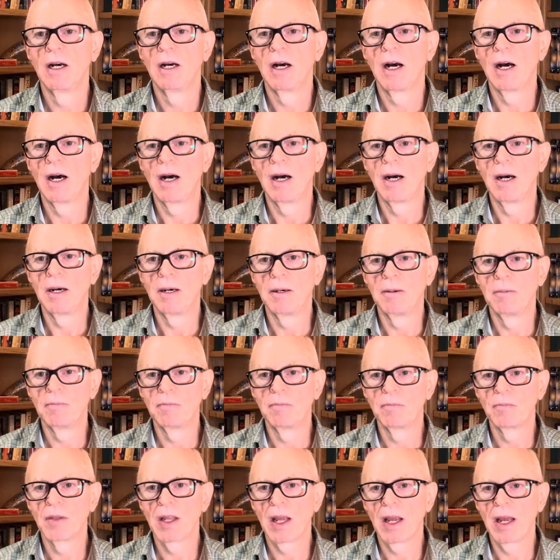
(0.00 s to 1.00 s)

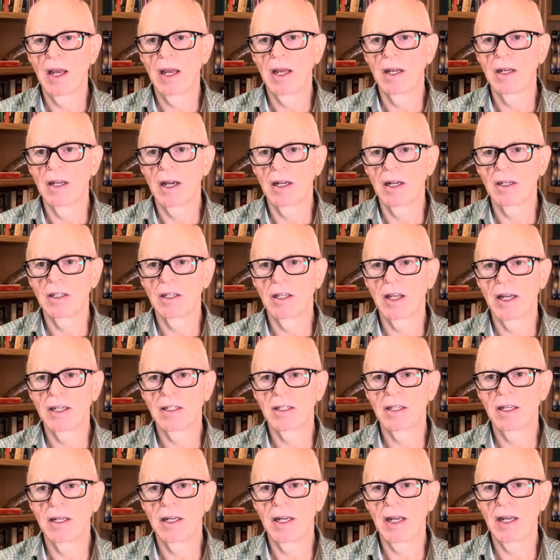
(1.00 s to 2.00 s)
And I'd like
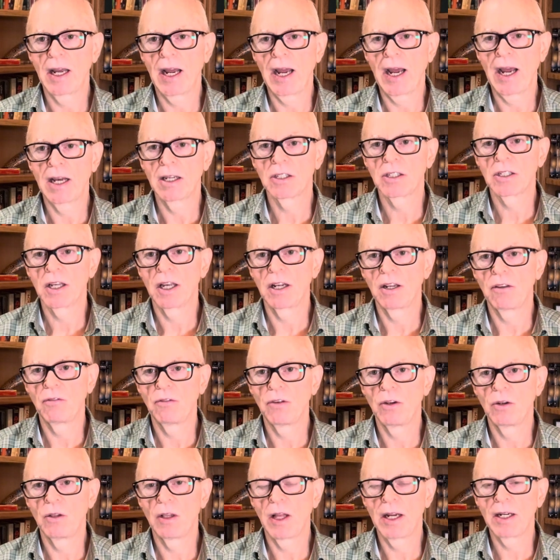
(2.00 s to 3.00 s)
to ask that if
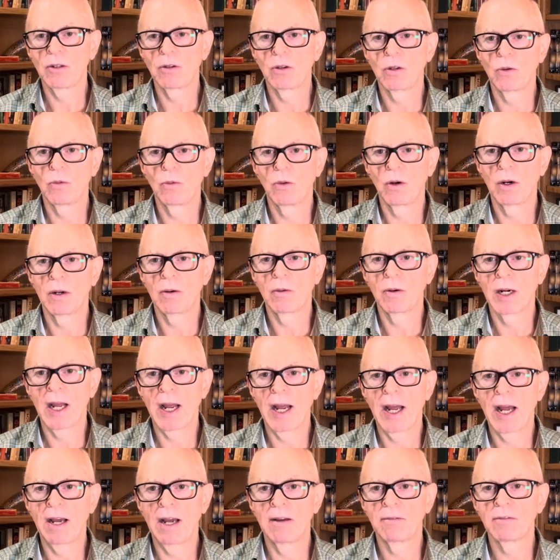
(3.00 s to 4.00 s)
you like what I
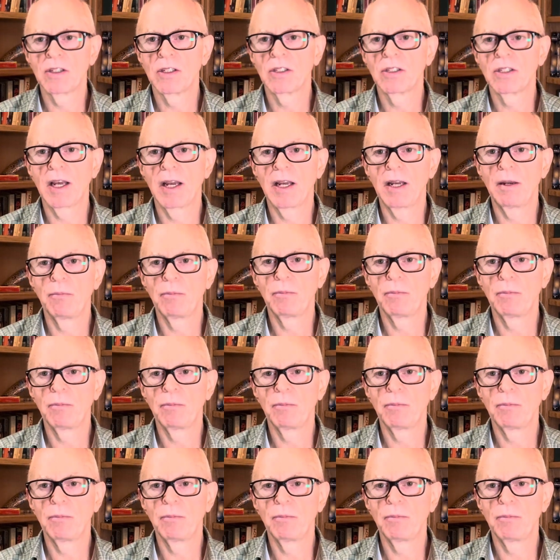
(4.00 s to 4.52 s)
have to say,